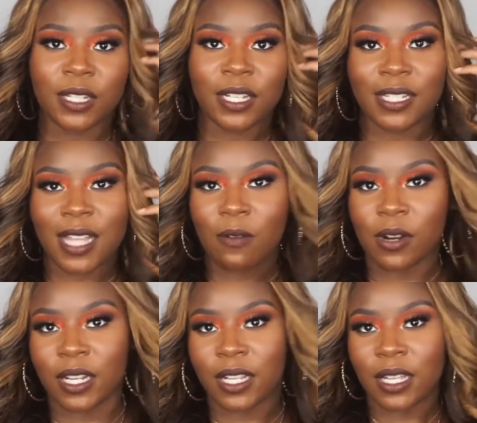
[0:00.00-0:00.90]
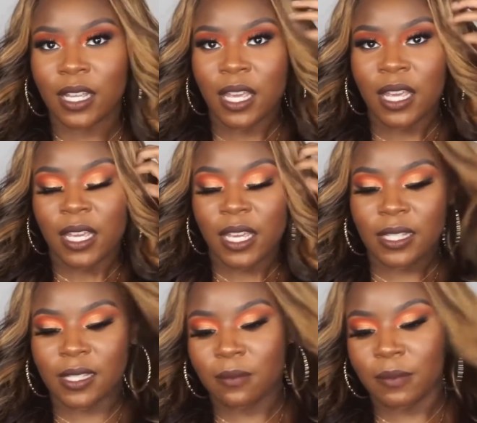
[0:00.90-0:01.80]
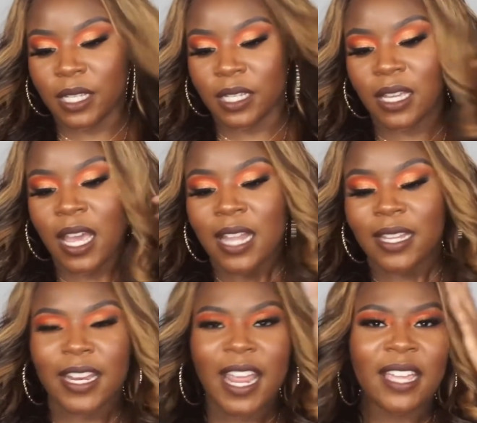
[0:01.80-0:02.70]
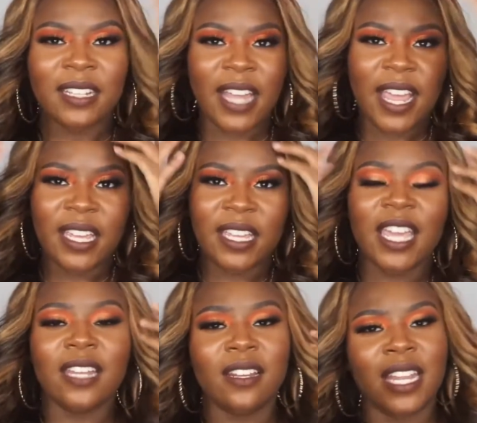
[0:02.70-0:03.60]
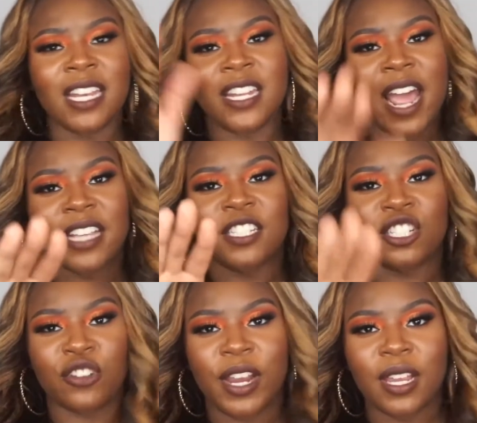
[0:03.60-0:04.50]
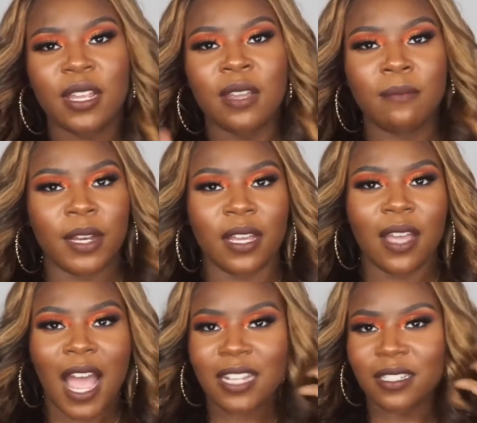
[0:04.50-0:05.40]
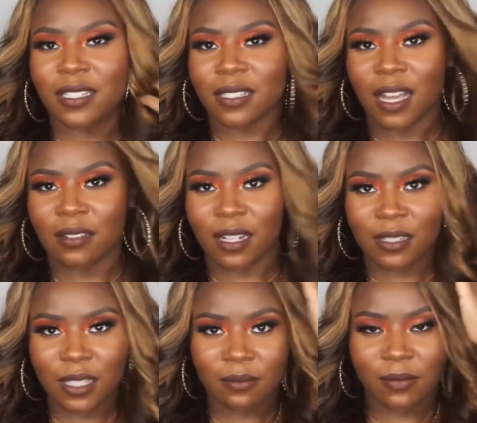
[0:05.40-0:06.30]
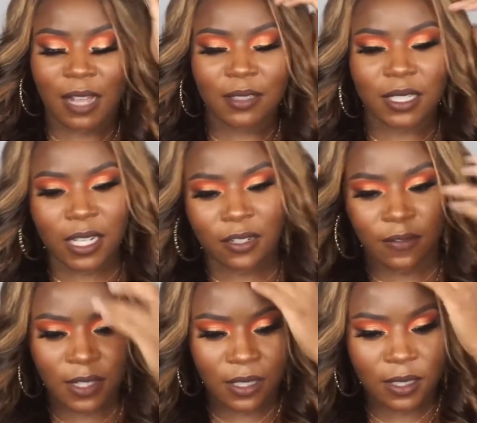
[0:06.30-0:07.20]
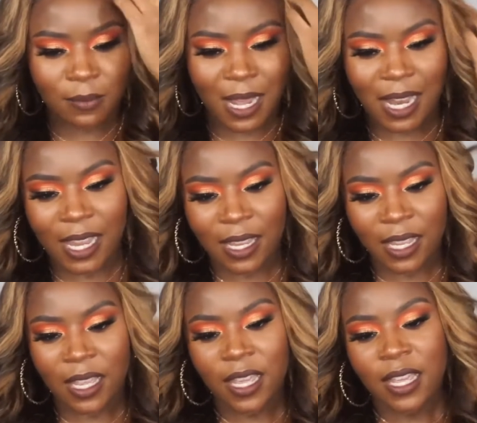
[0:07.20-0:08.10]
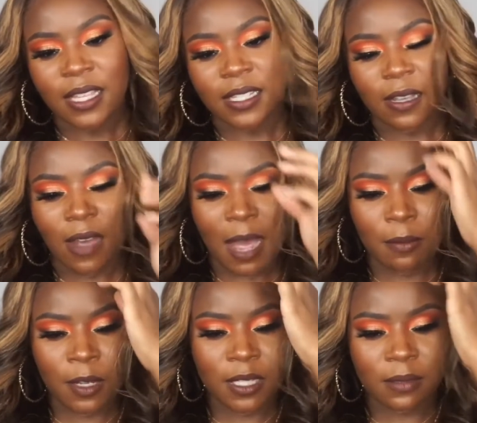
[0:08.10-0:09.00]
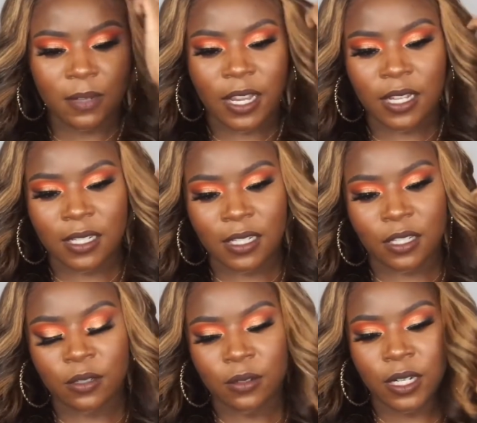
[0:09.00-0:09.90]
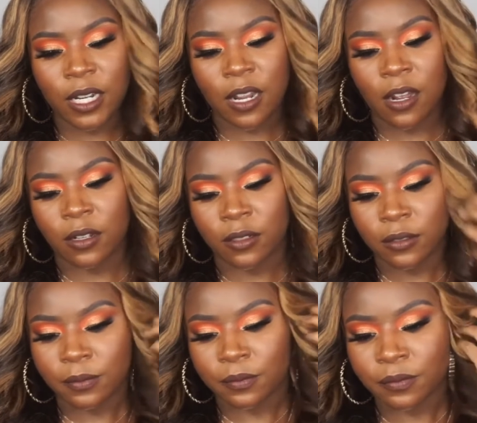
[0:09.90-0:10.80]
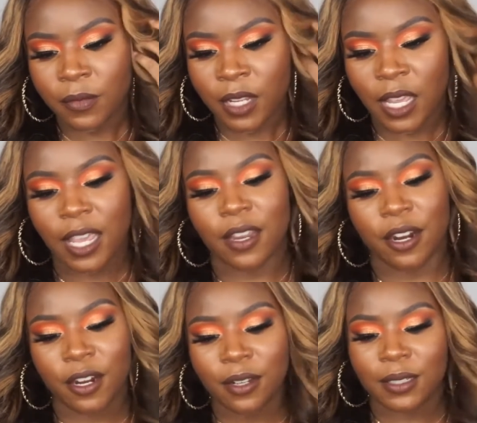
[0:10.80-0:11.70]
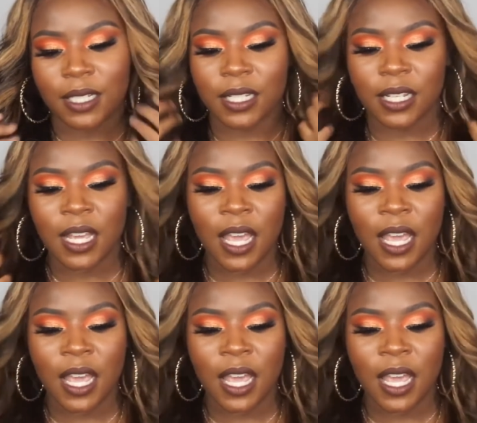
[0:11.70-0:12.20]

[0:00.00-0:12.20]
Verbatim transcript: it because I wanted it to be like they they it looked nice straight but i just i don't know something i just had to fix it to my liking so i put some layers into it and um and curled it